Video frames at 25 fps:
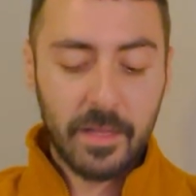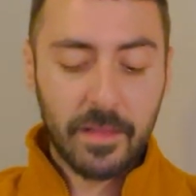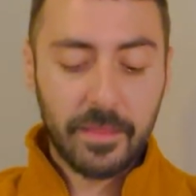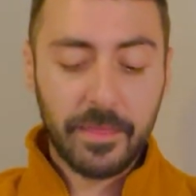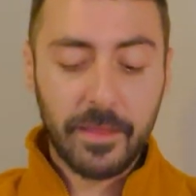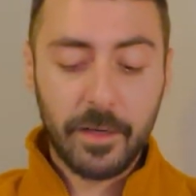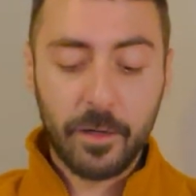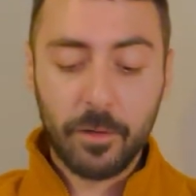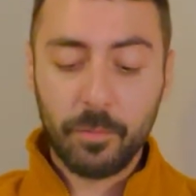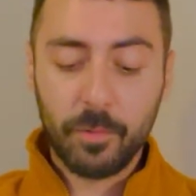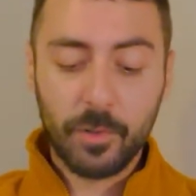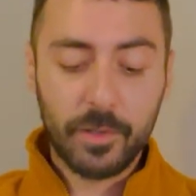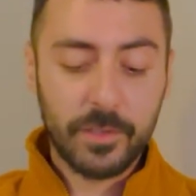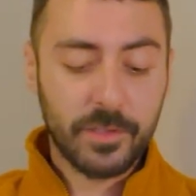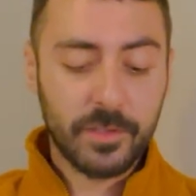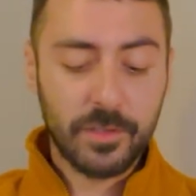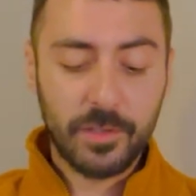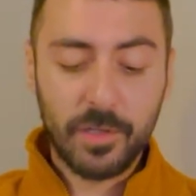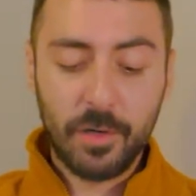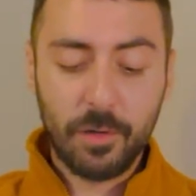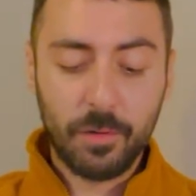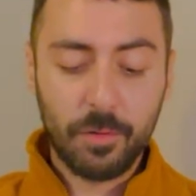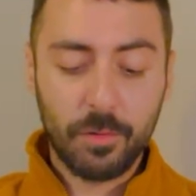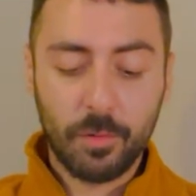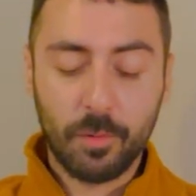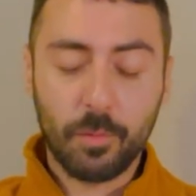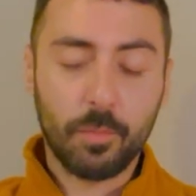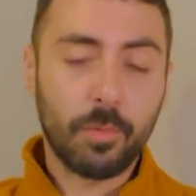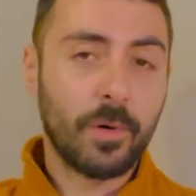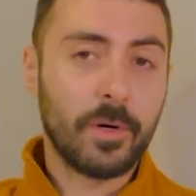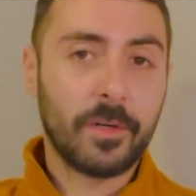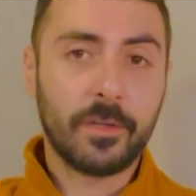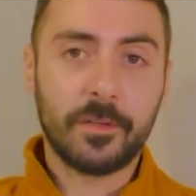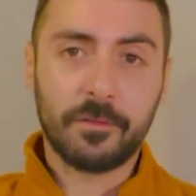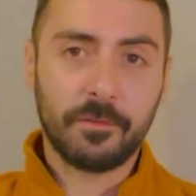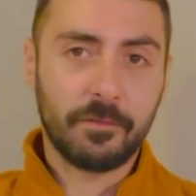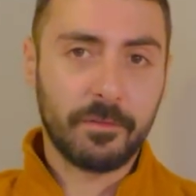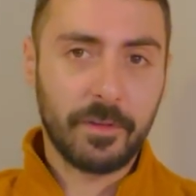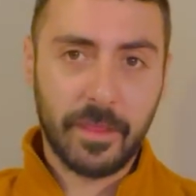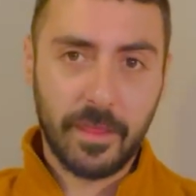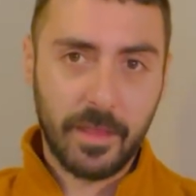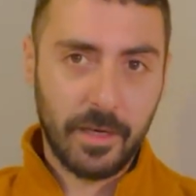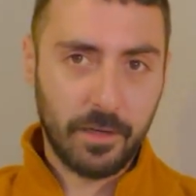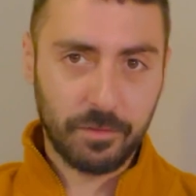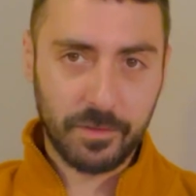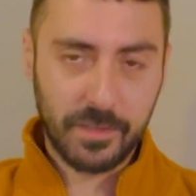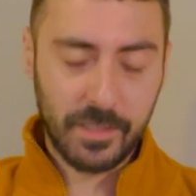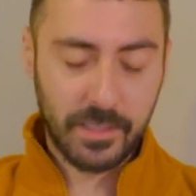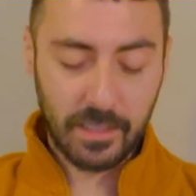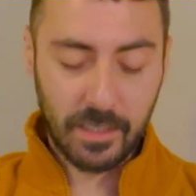There was no one
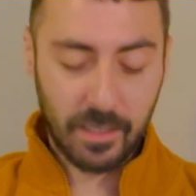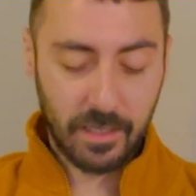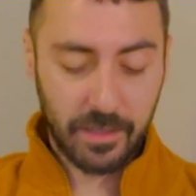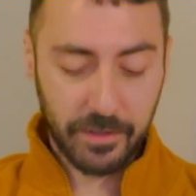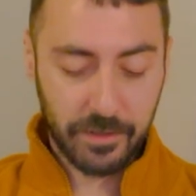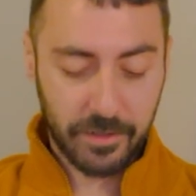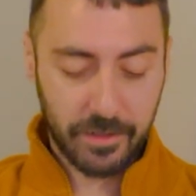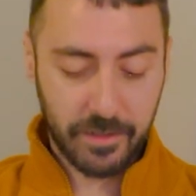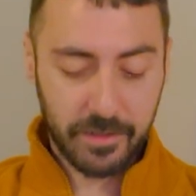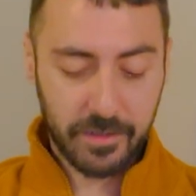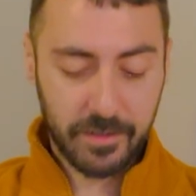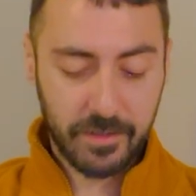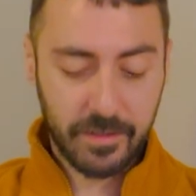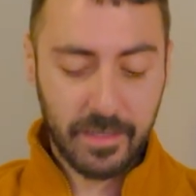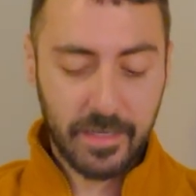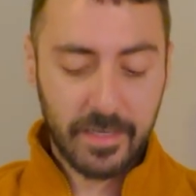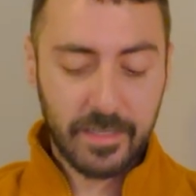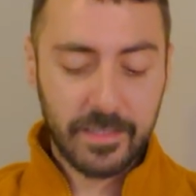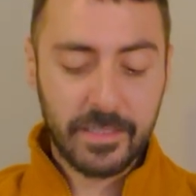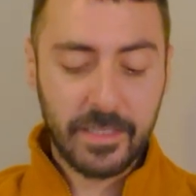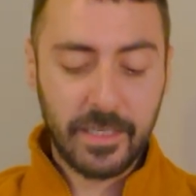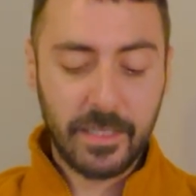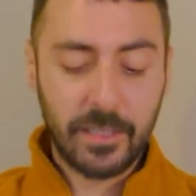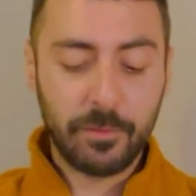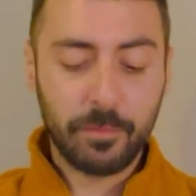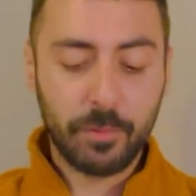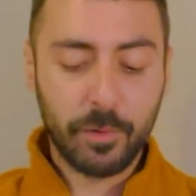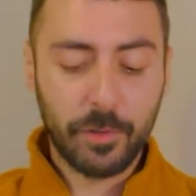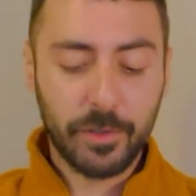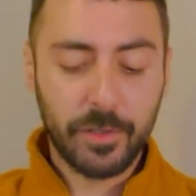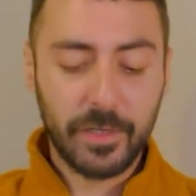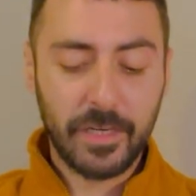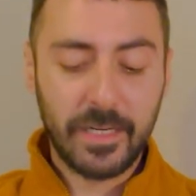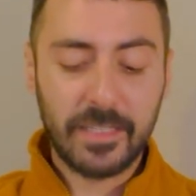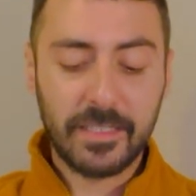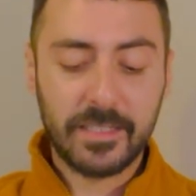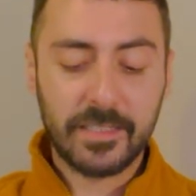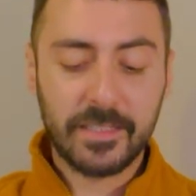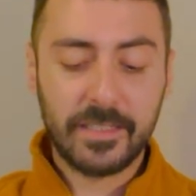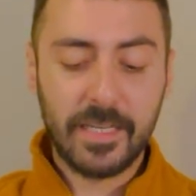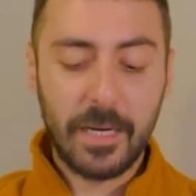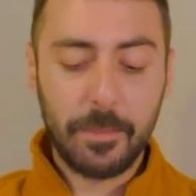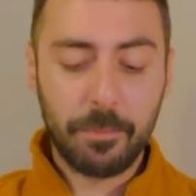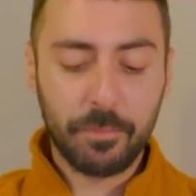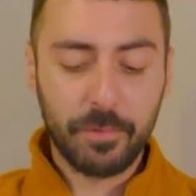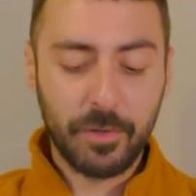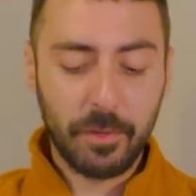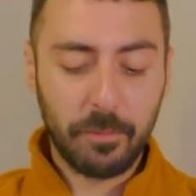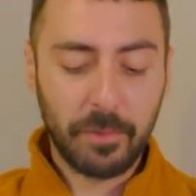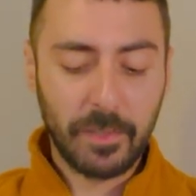without the other. They were
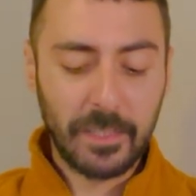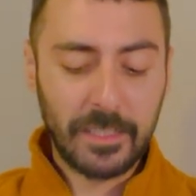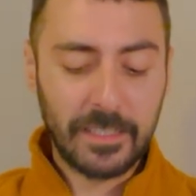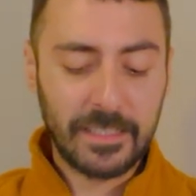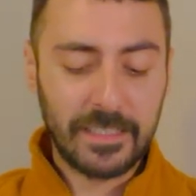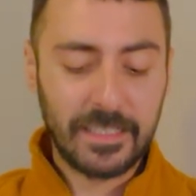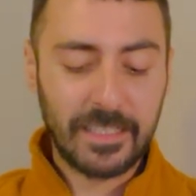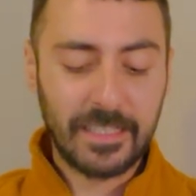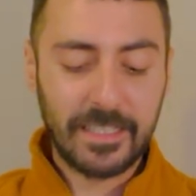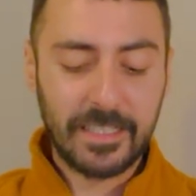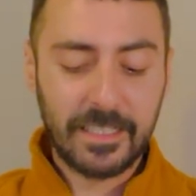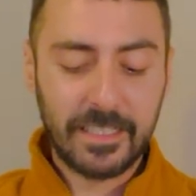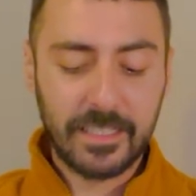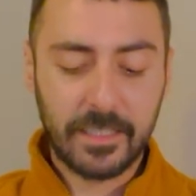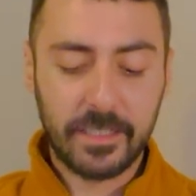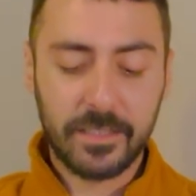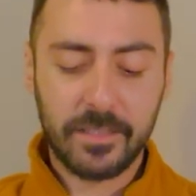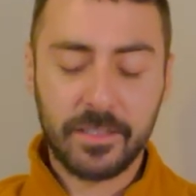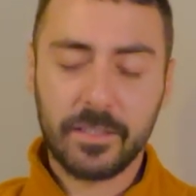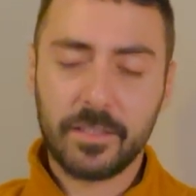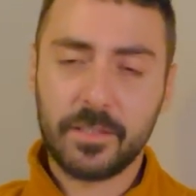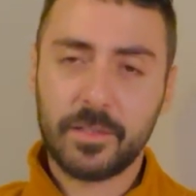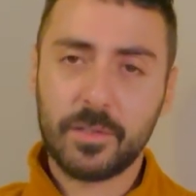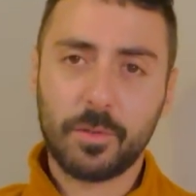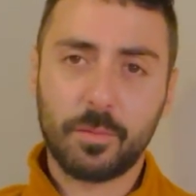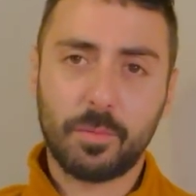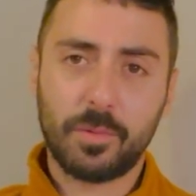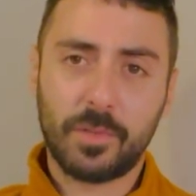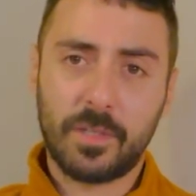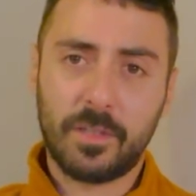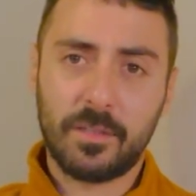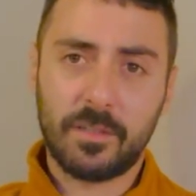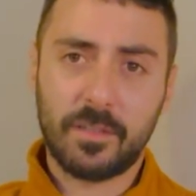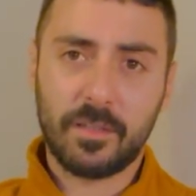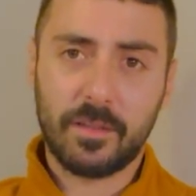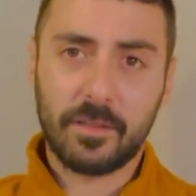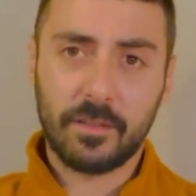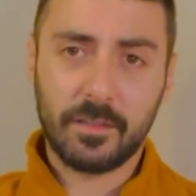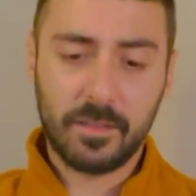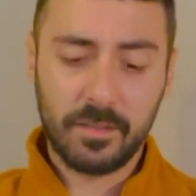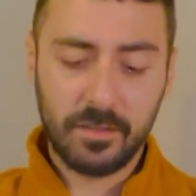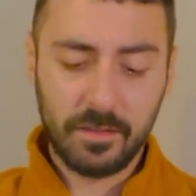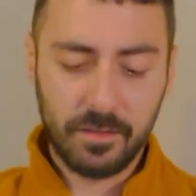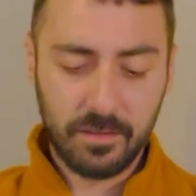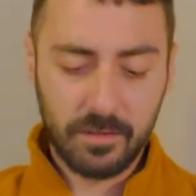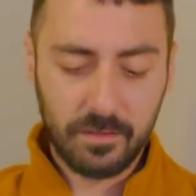inseparably linked to one another.